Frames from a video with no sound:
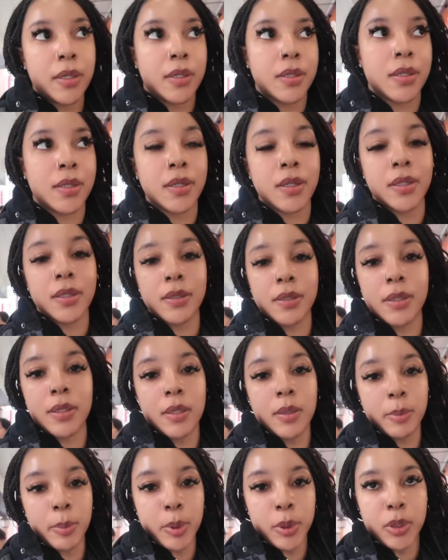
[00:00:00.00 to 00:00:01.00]
Another
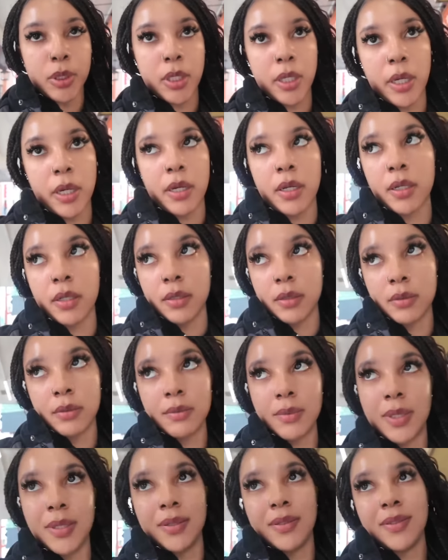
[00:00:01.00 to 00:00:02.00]
temple, child.
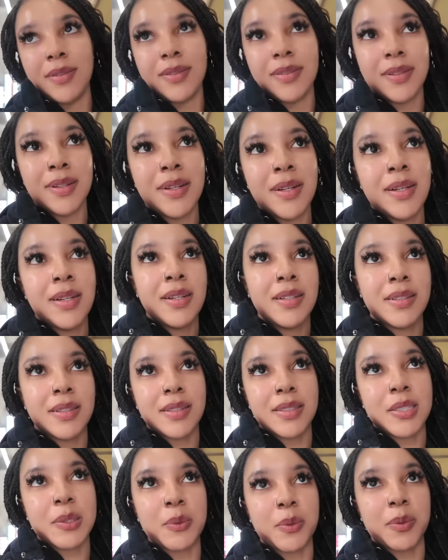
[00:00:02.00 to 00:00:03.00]

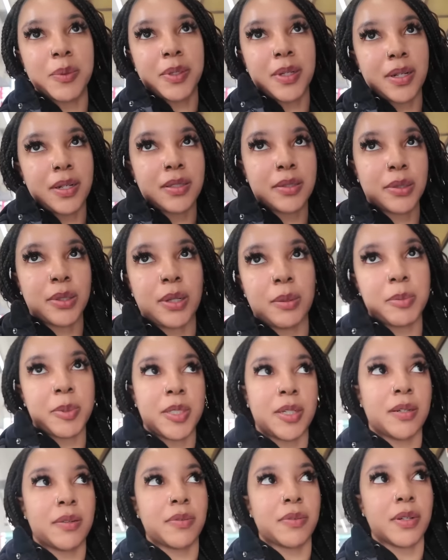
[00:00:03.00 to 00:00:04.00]
This is what we got
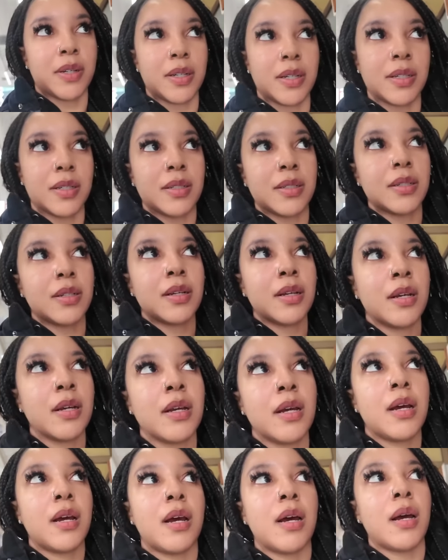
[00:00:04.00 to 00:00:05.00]
dropped off at.
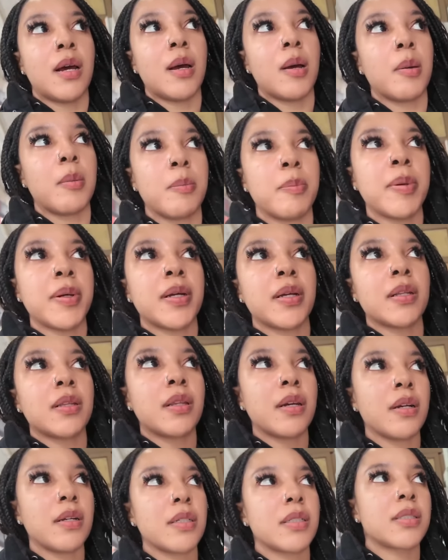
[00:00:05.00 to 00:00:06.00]

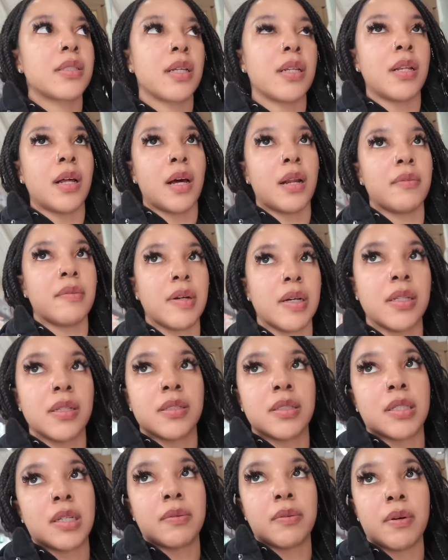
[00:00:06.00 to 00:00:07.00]
But there is a lot of
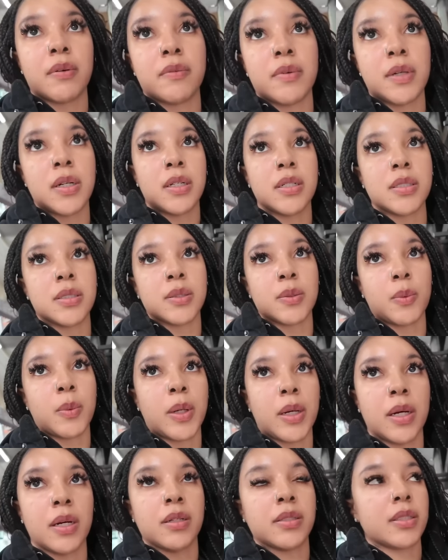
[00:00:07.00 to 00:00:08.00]
other stuff over here as
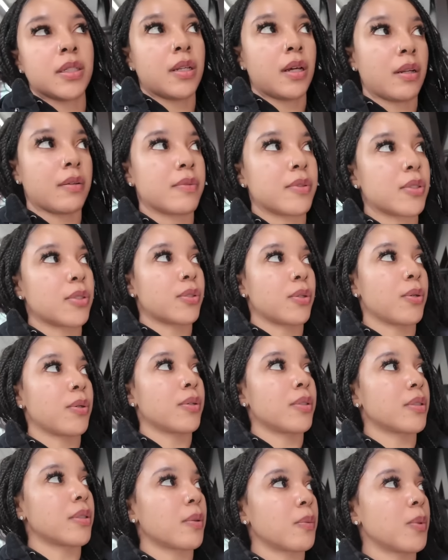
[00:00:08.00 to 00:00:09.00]
well. It's a lot of
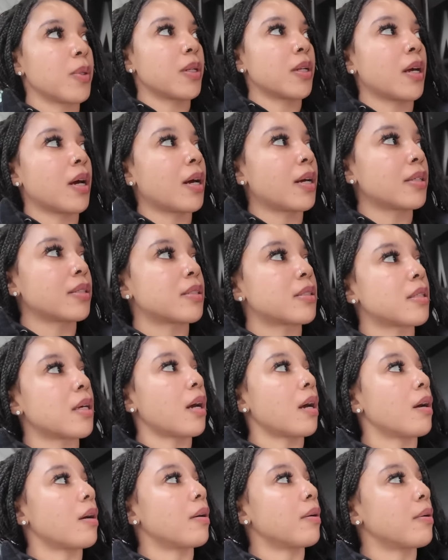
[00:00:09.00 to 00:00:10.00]
stores and whatnot,
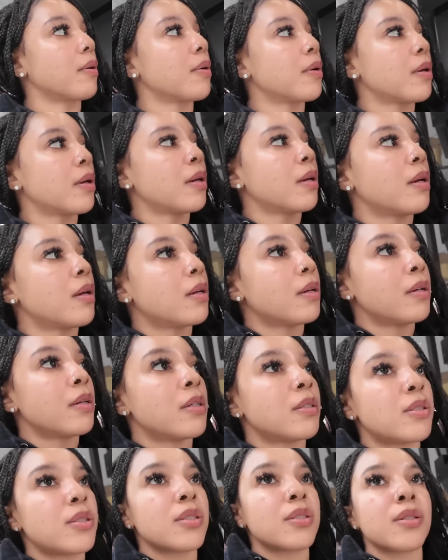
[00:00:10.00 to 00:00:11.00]
so
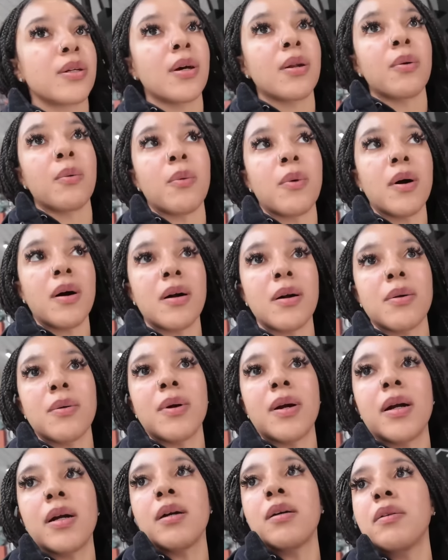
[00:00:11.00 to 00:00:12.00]
just gonna walk
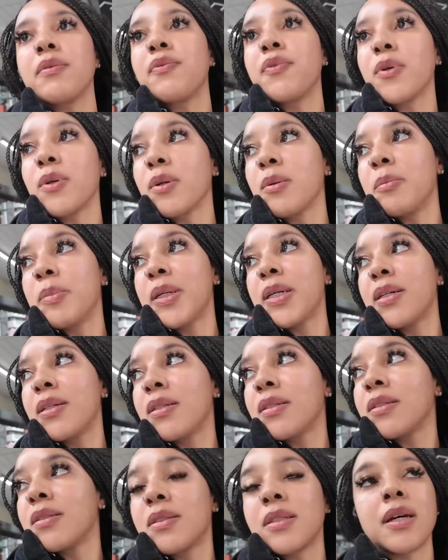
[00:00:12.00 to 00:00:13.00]
around for a
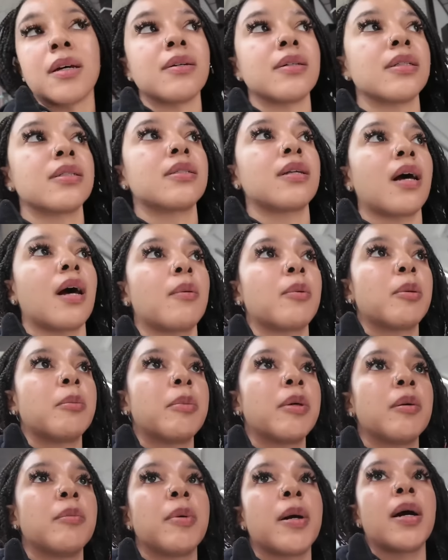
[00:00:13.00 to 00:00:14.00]
bit until it's time to
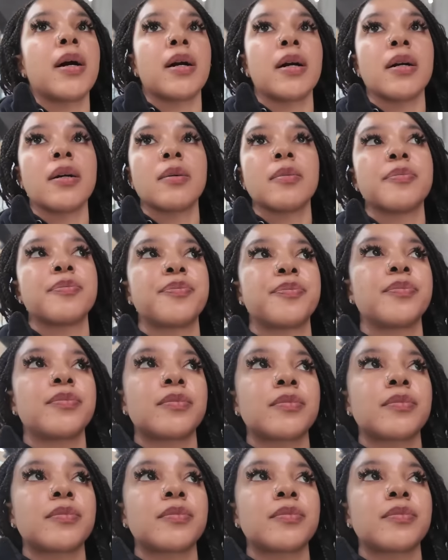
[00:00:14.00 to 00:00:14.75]
meet back up.